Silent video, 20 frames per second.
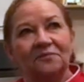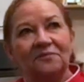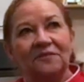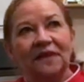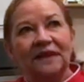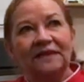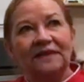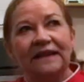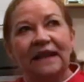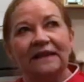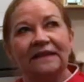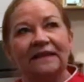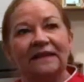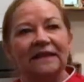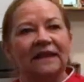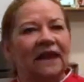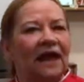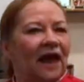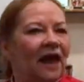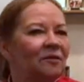It
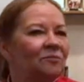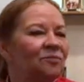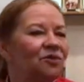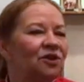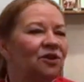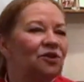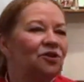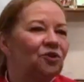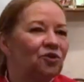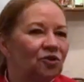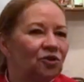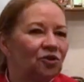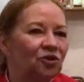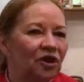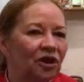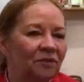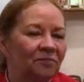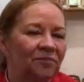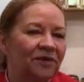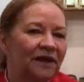doesn't come to
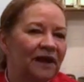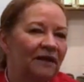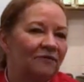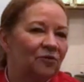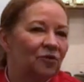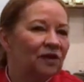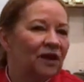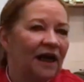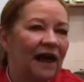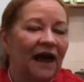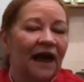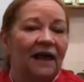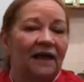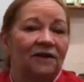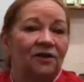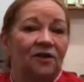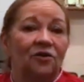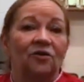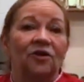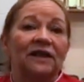Europe, the
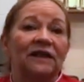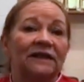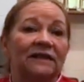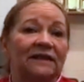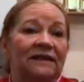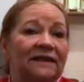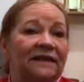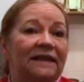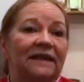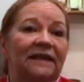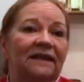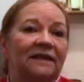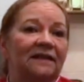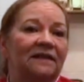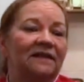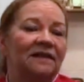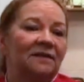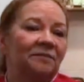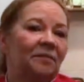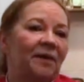avocado, until
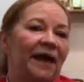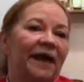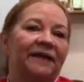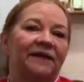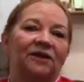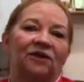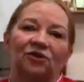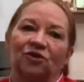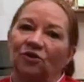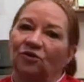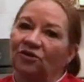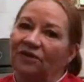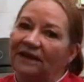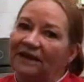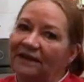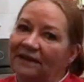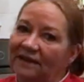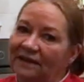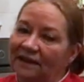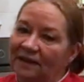the Spanish
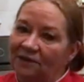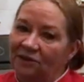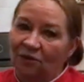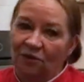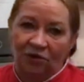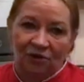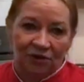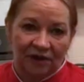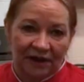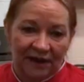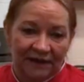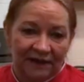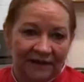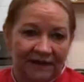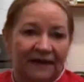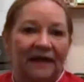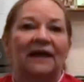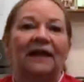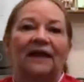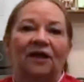
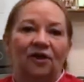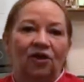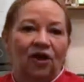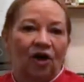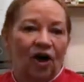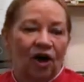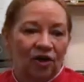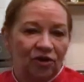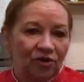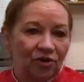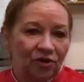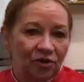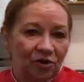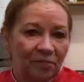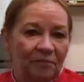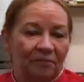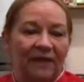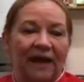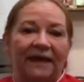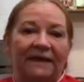conquistadores
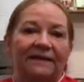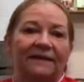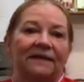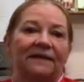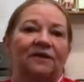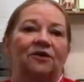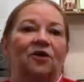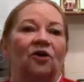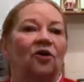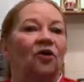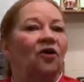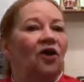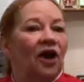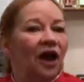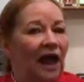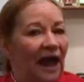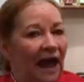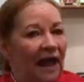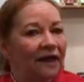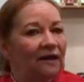conquered Mexico
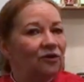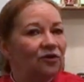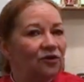and